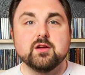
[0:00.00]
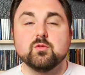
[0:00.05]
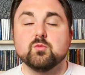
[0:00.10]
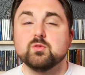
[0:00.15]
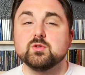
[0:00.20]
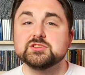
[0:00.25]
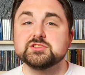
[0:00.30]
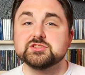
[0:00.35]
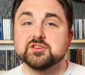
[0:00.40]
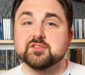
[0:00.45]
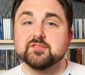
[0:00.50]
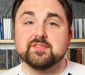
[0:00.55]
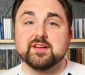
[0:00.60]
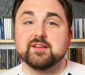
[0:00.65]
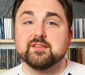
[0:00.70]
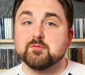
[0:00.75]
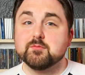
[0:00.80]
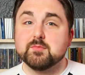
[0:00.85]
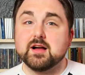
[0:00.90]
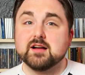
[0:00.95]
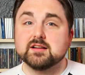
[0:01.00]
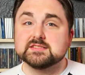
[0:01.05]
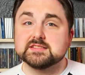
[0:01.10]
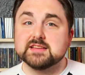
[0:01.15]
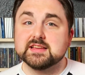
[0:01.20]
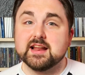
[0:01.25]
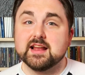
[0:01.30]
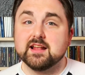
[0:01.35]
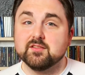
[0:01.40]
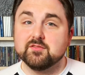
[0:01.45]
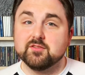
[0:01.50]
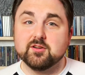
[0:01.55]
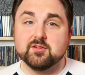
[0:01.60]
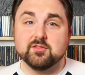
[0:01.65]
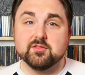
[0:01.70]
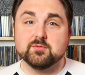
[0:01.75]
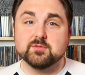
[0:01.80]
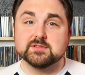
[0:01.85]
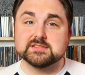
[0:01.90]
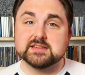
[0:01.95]
What's your favorite box set out of all
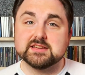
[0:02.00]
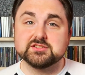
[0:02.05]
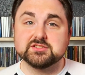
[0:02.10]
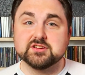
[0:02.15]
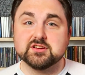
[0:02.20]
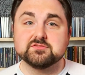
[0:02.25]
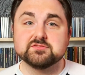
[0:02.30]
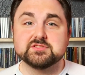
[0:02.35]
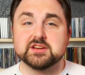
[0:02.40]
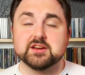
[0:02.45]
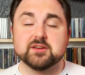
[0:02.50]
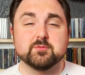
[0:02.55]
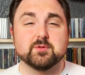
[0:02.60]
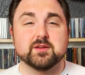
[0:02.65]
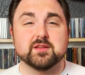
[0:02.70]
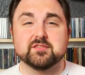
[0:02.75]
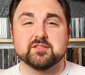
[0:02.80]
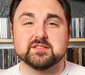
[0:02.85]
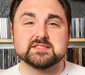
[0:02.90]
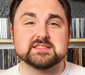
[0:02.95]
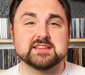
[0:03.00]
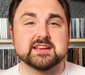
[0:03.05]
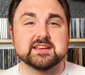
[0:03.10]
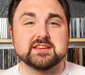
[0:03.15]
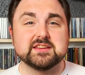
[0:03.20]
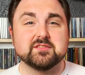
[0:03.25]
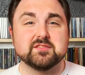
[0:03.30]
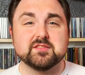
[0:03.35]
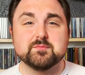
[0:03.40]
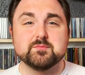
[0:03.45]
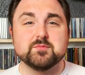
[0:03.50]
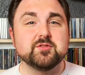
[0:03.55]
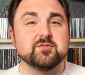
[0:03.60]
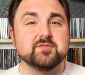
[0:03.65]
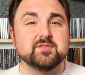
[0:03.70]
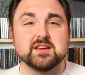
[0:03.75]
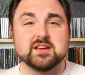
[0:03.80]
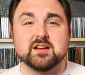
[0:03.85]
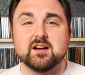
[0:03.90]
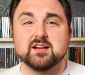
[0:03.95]
the ones I showed you here, whether it's like, the
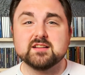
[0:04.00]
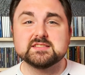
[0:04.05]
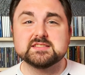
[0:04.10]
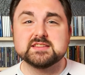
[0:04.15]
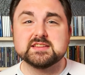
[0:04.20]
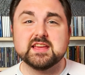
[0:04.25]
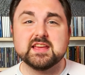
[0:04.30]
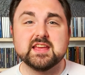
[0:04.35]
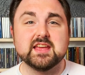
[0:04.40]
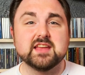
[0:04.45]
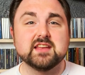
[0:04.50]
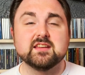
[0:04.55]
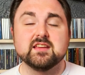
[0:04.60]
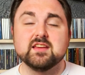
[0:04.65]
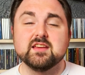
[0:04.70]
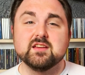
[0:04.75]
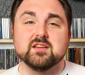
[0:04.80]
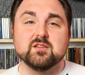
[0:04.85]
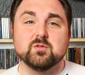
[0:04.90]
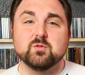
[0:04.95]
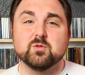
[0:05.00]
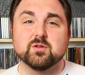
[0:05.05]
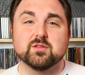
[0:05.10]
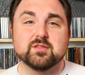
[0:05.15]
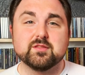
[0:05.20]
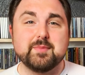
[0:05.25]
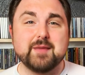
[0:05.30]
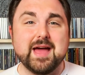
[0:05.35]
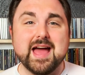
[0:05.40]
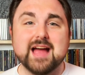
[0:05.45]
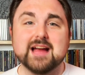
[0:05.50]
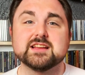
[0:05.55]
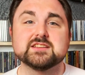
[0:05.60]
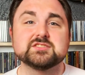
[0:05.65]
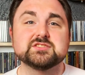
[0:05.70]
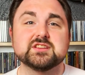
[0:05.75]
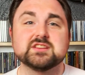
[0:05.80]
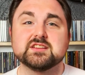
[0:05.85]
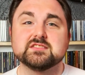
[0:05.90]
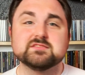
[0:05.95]
movie content or the
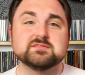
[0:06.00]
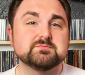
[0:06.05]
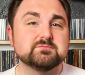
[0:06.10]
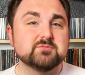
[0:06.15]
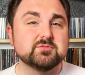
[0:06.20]
packaging?